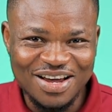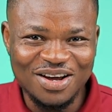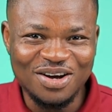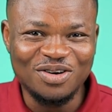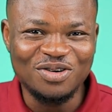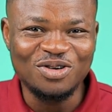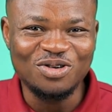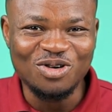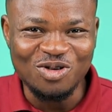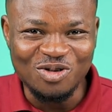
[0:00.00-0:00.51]

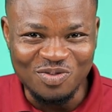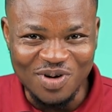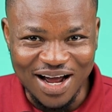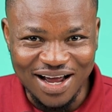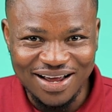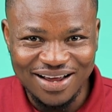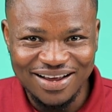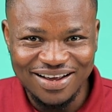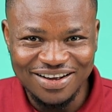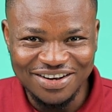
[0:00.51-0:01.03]

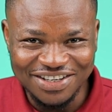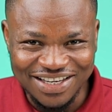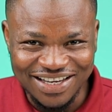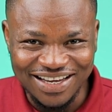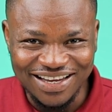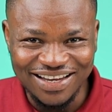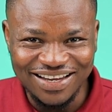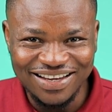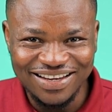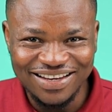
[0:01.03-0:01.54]
nhoma.
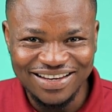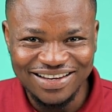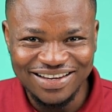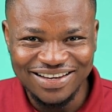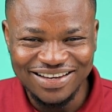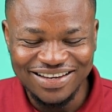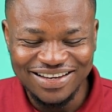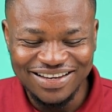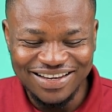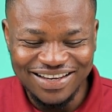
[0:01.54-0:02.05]
Okay,
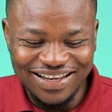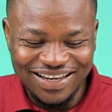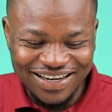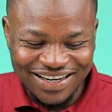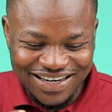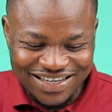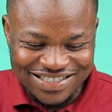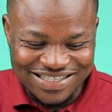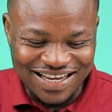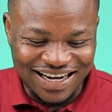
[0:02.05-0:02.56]

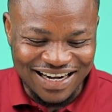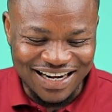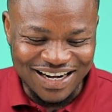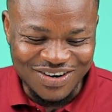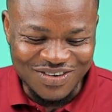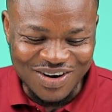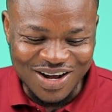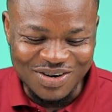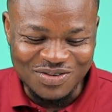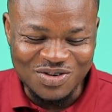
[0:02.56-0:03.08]
let's see
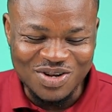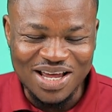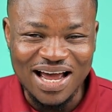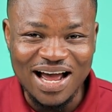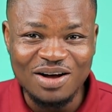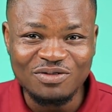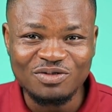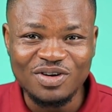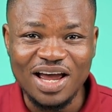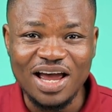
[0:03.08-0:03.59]
another one. We
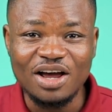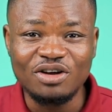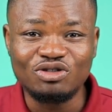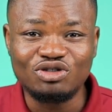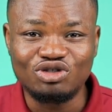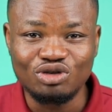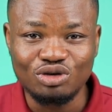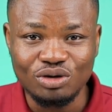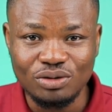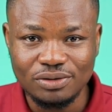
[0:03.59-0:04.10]
have
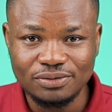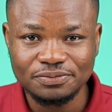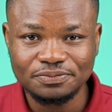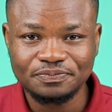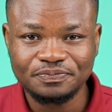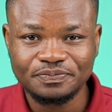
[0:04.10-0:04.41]
edro,